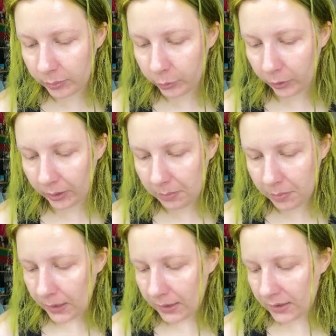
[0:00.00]
Prep.
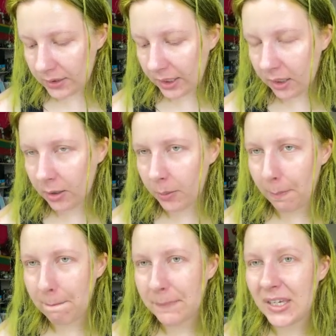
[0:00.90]
It's like a
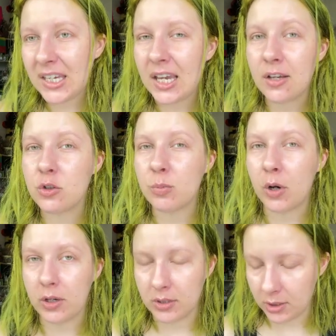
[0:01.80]
pH
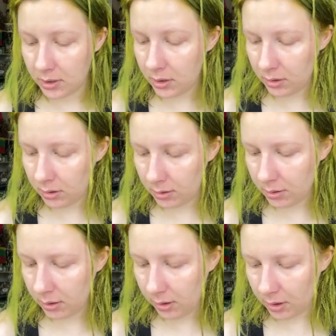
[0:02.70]
bonder.
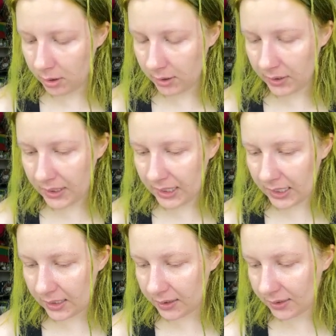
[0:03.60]

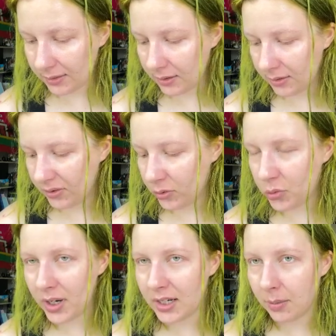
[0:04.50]
That's
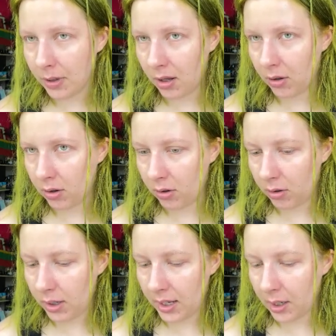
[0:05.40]
straight up
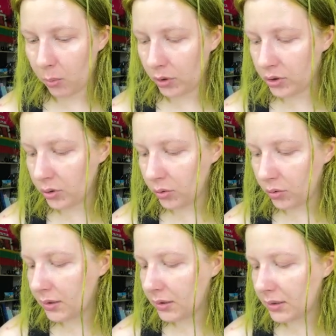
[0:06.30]
alcohol, and I want to
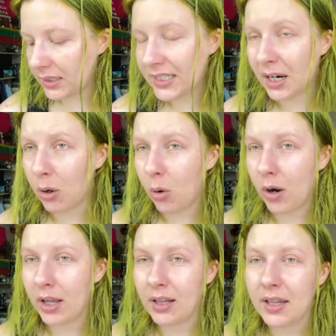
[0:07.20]

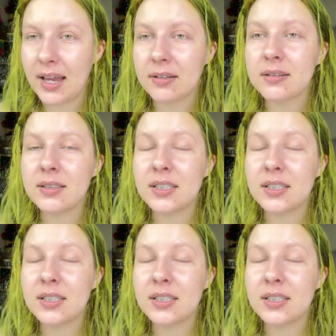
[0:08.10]
de-oil and